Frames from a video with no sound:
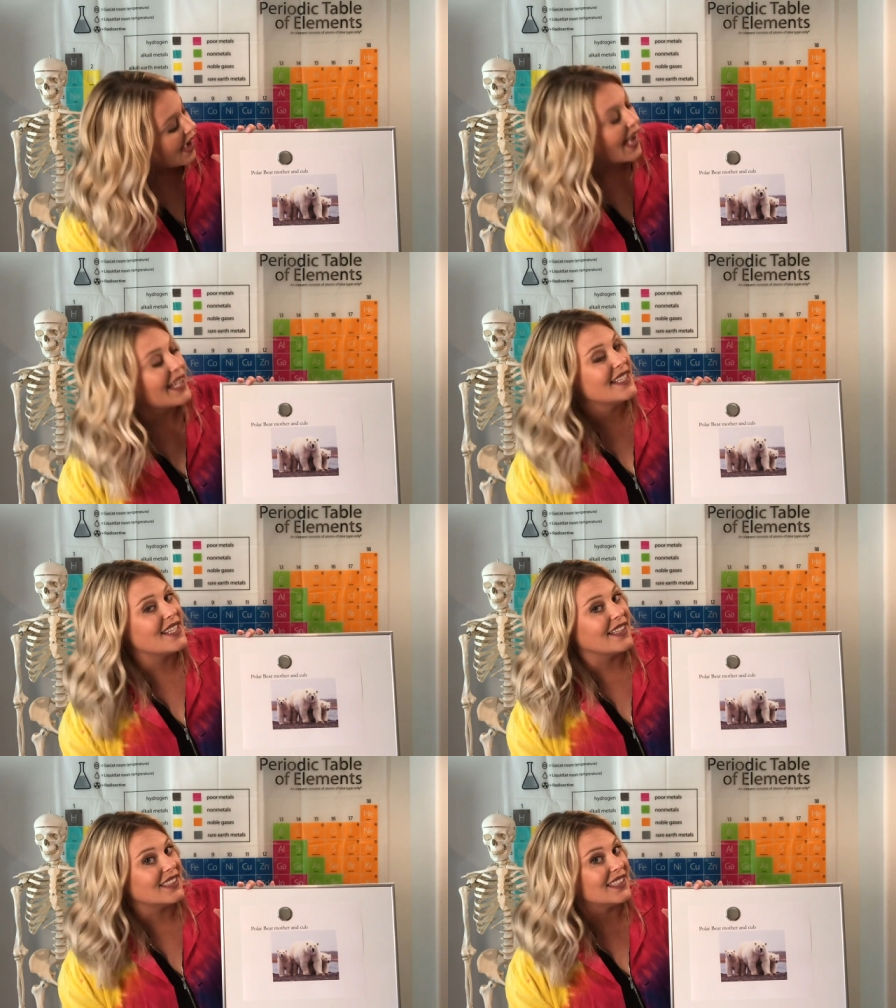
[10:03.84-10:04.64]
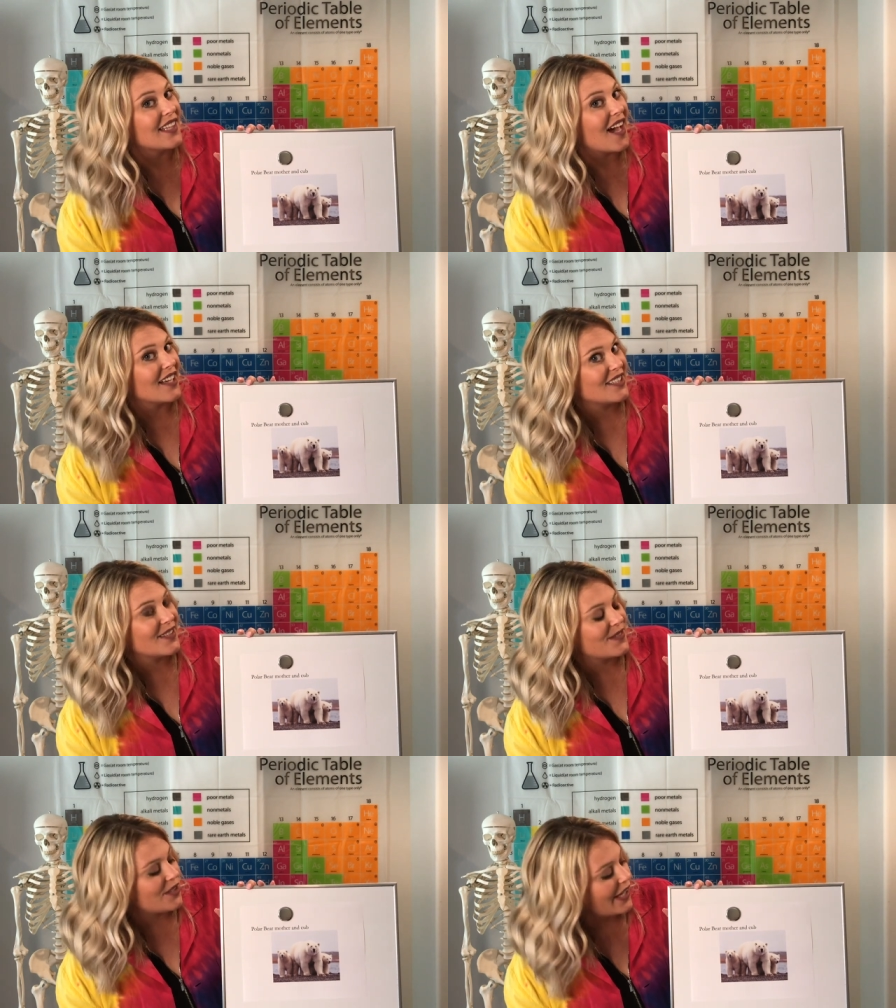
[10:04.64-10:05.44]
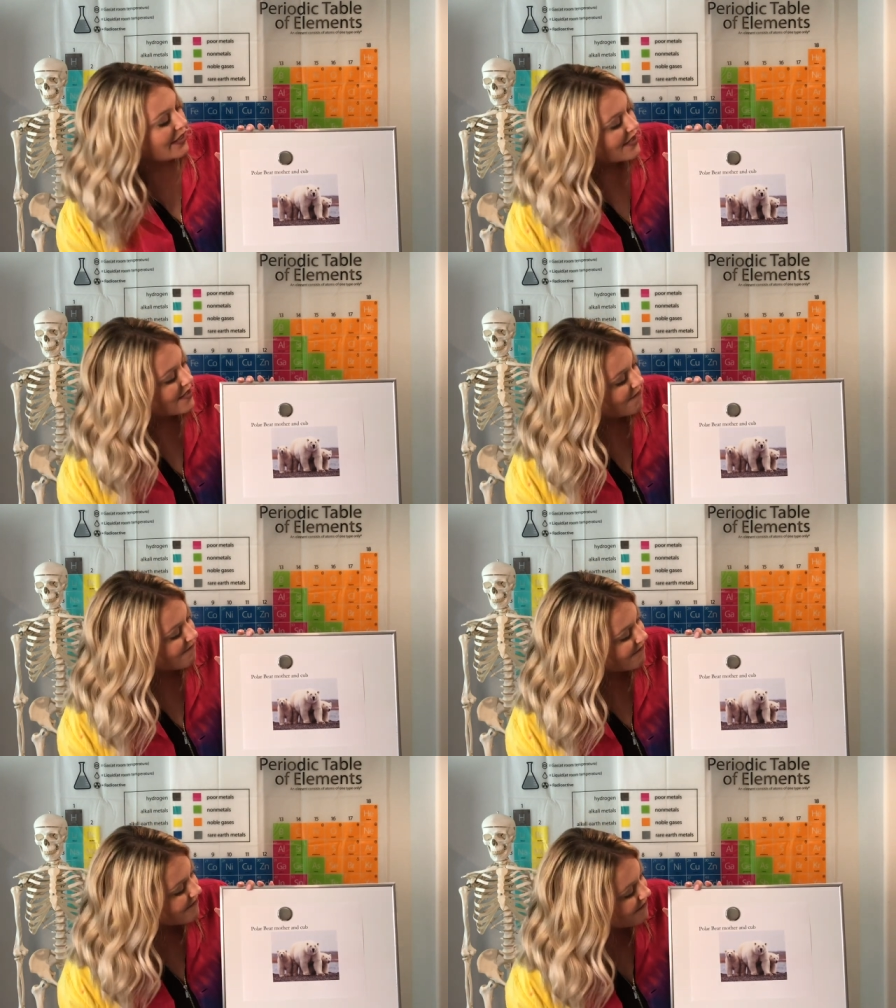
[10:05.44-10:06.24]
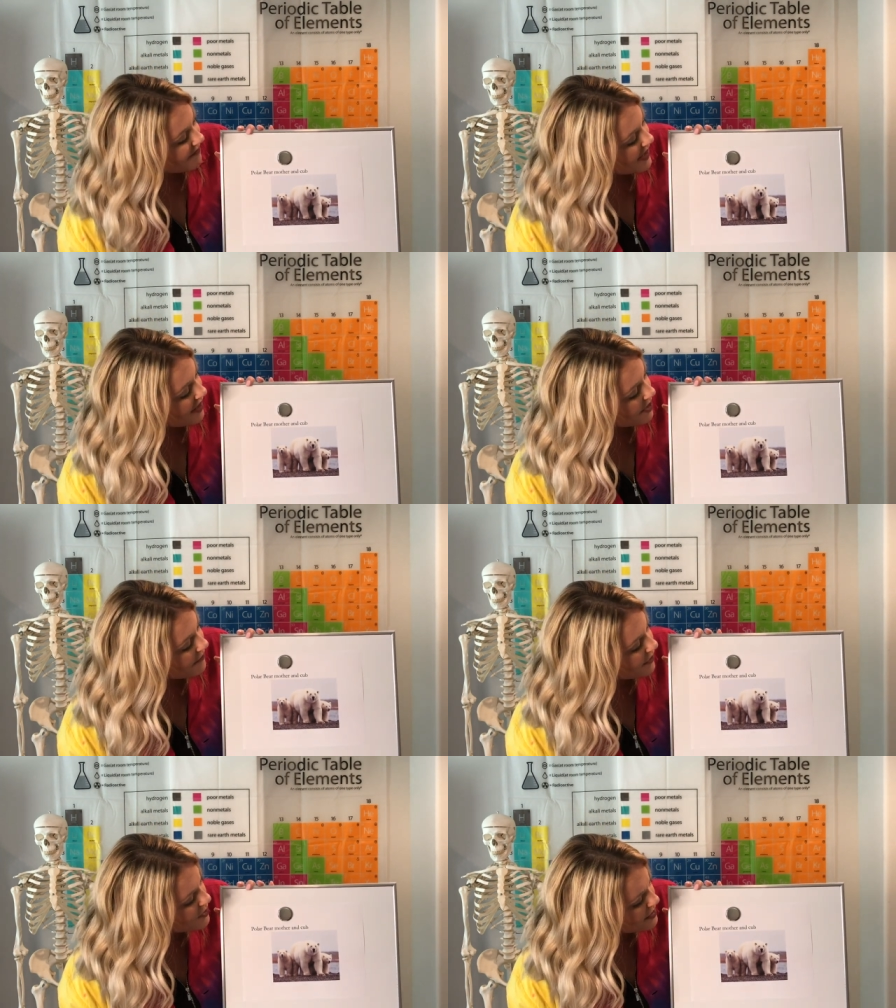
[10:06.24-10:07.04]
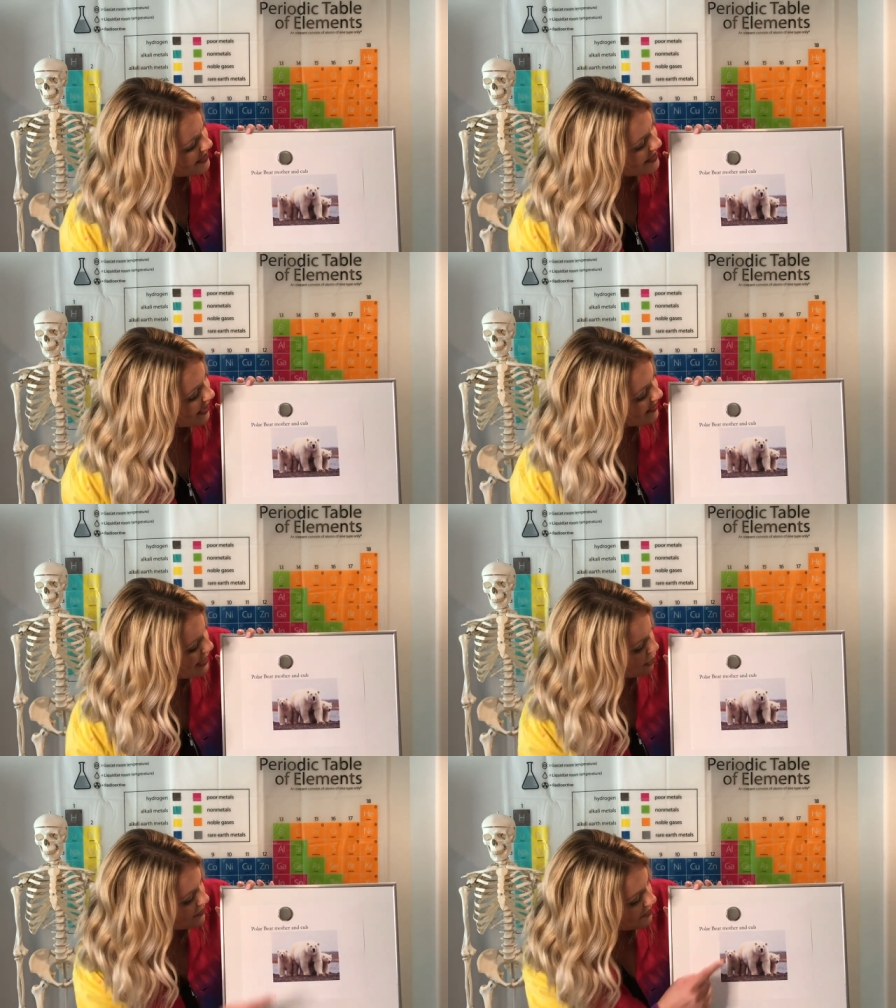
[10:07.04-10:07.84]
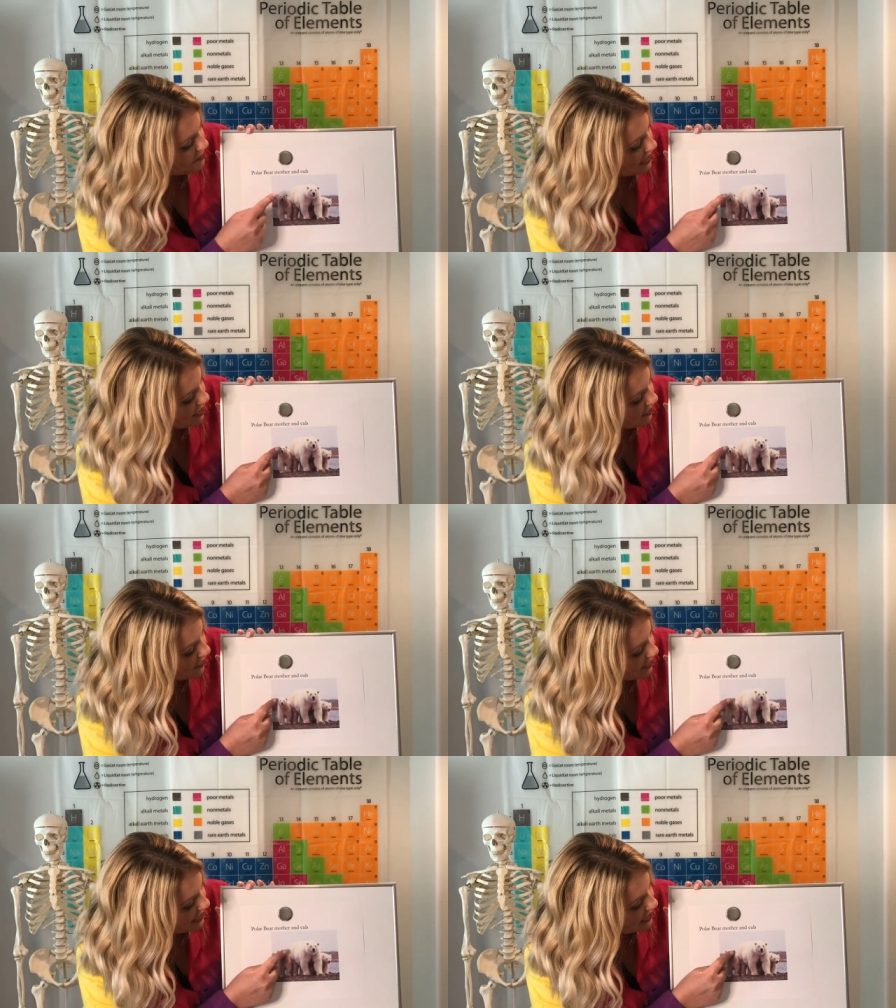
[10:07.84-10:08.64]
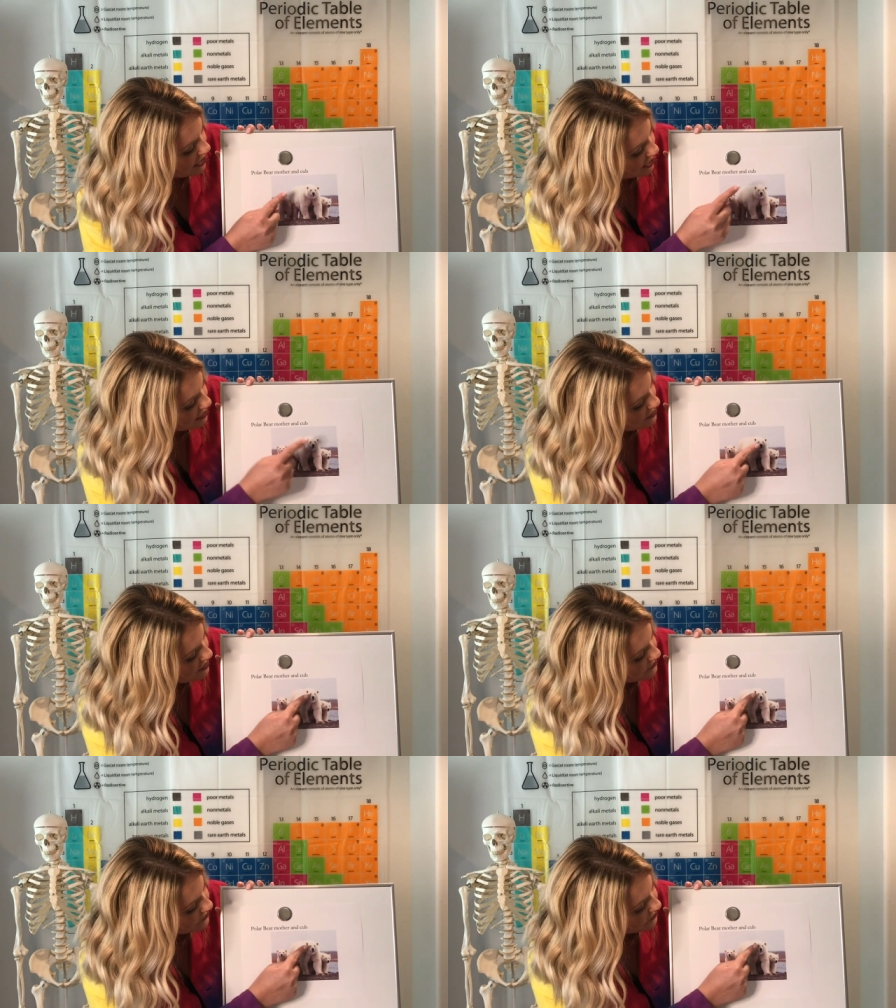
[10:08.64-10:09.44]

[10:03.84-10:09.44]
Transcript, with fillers: I see lots of traits. The first one that stands out to me are their ears.